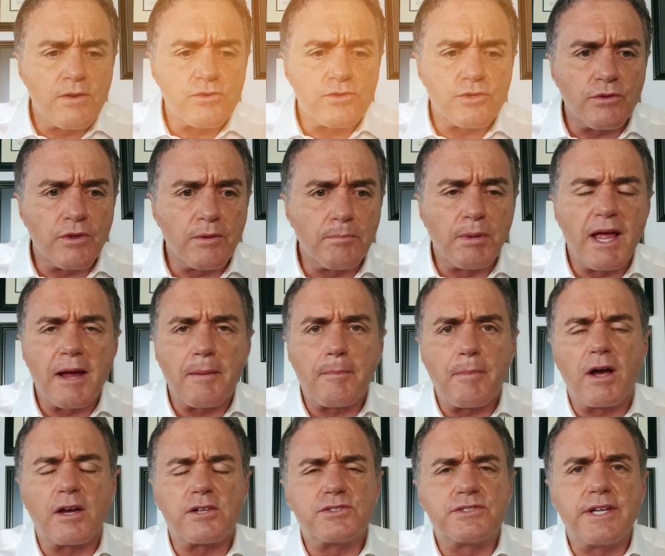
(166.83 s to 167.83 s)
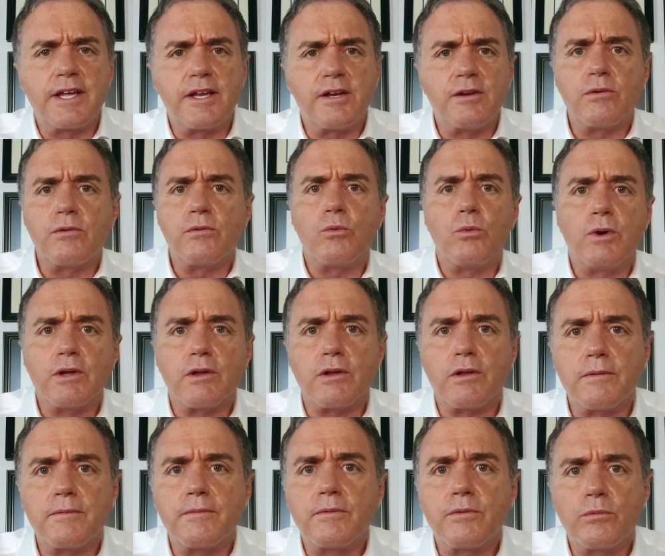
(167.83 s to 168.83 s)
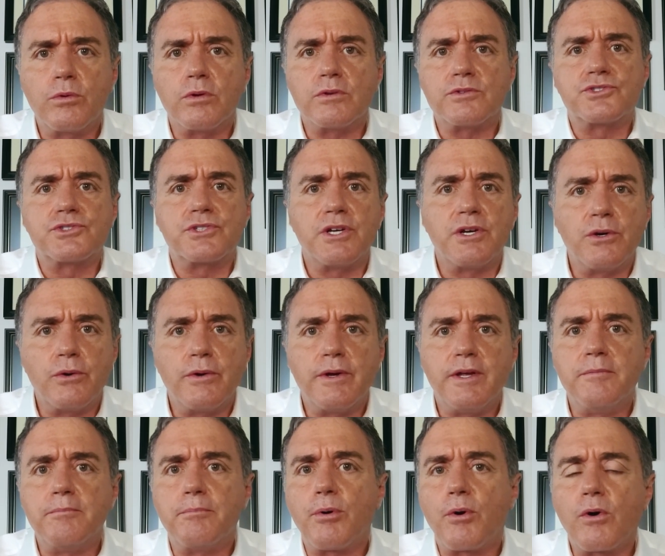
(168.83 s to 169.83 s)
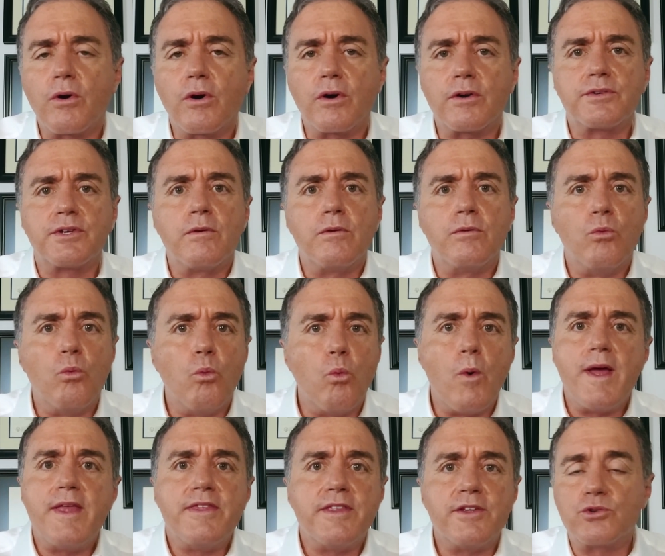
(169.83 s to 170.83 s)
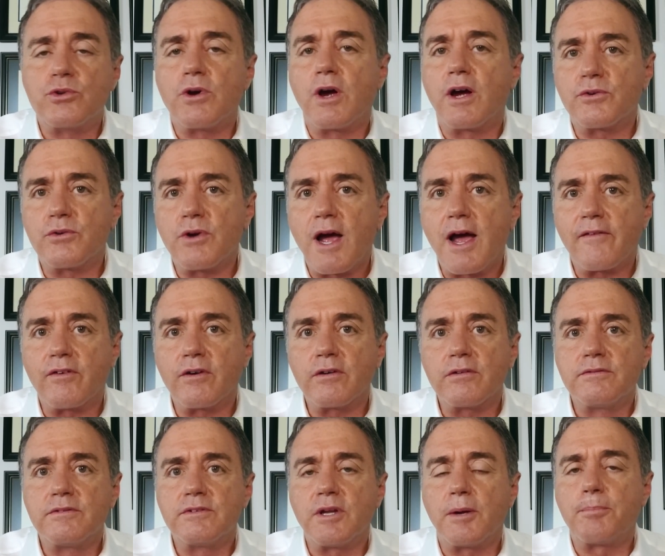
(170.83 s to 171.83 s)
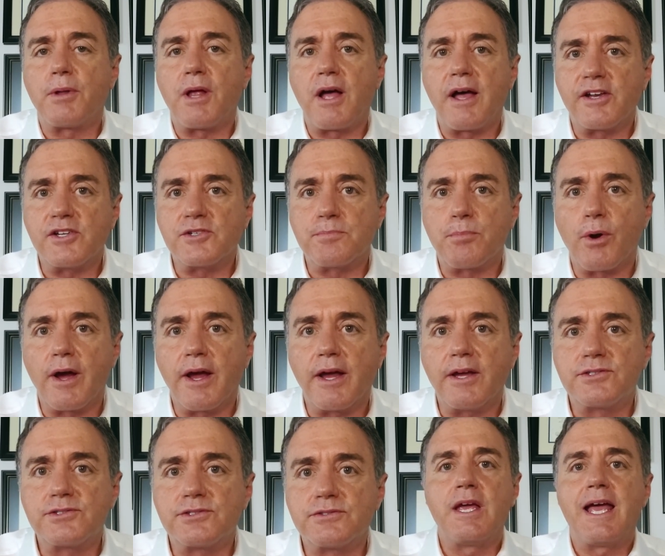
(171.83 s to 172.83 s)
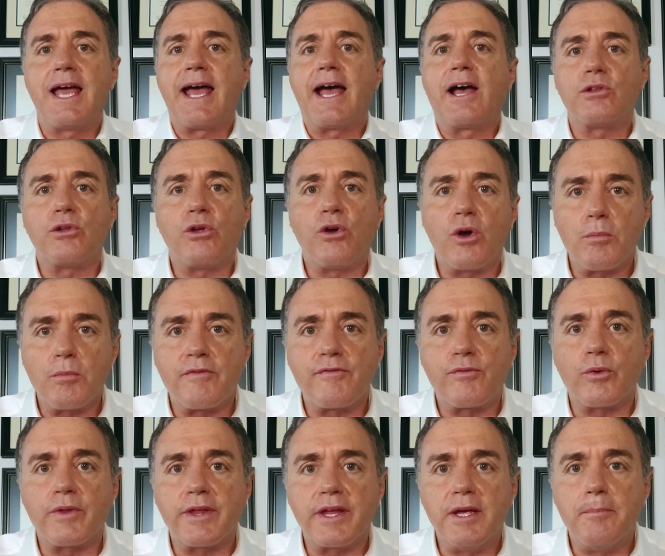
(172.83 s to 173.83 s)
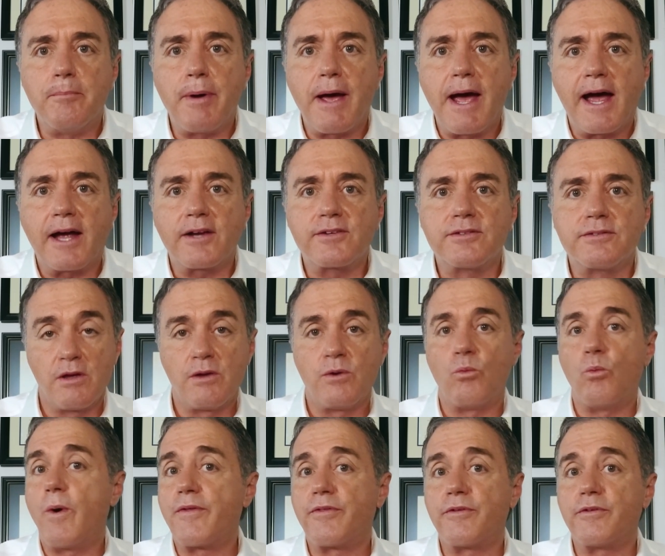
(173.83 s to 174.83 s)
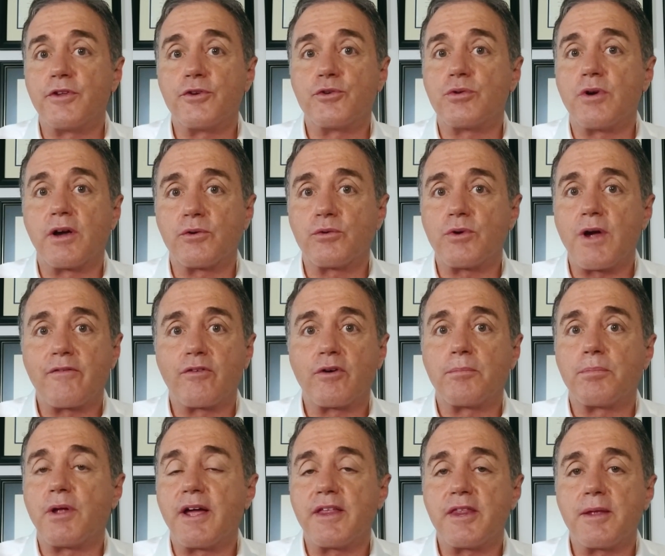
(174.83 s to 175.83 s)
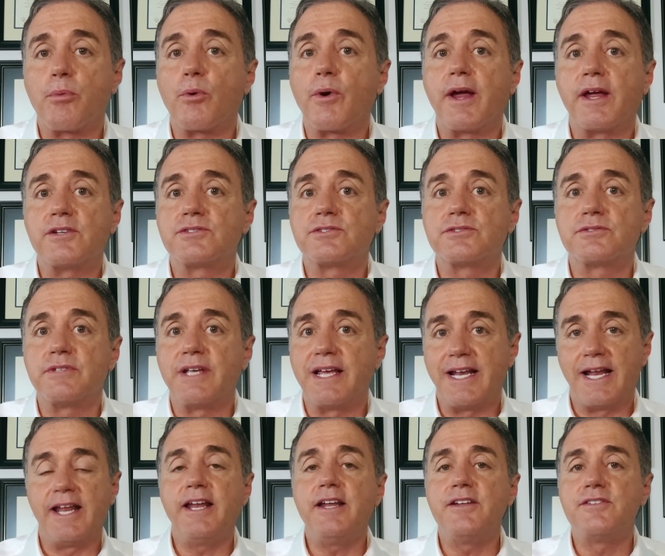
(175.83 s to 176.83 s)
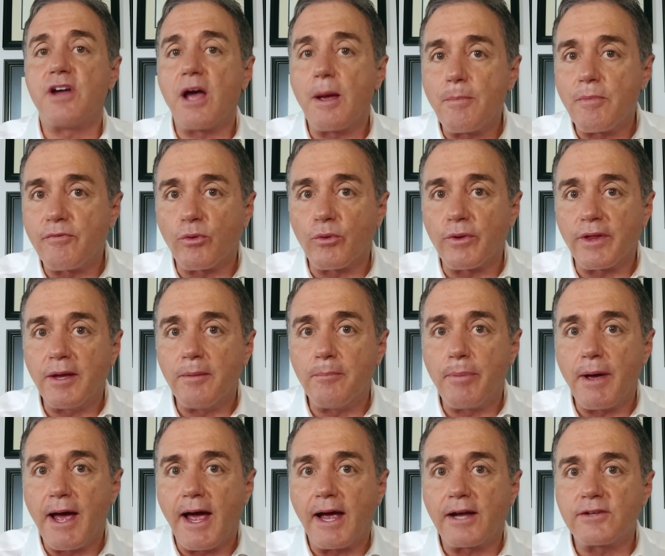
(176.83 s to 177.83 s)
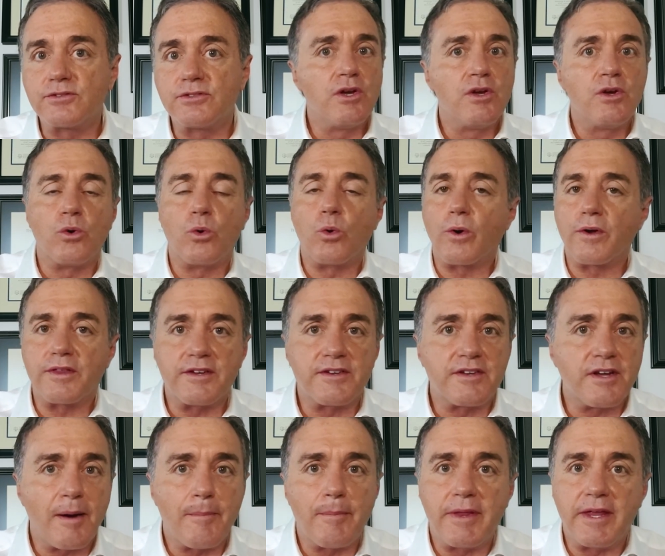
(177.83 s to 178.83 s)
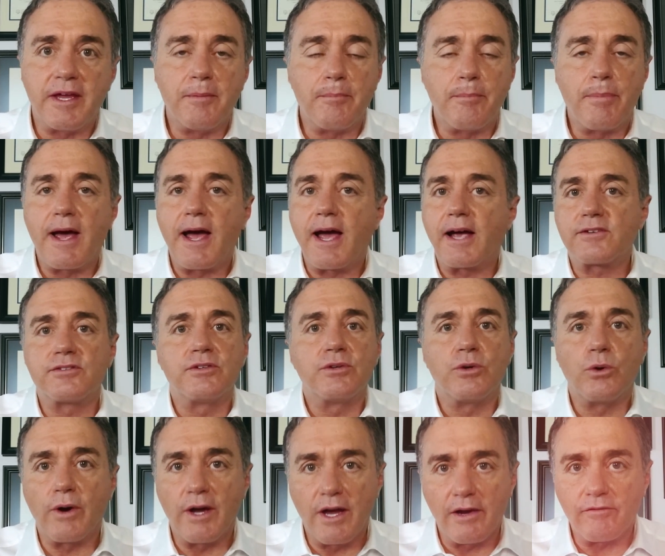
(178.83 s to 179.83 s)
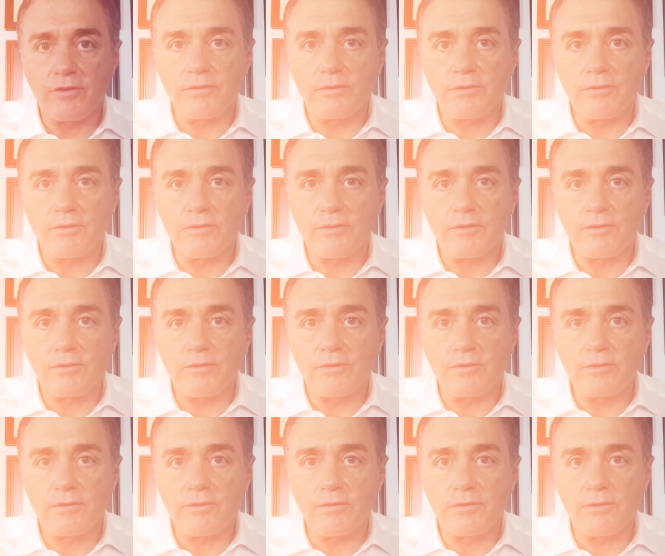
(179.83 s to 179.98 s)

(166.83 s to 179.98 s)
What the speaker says: So the black box data will show in part when the truck driver applied his brakes, how long before the impact, whether the truck driver applied the brakes at any time before the impact or at the time of the impact or ever.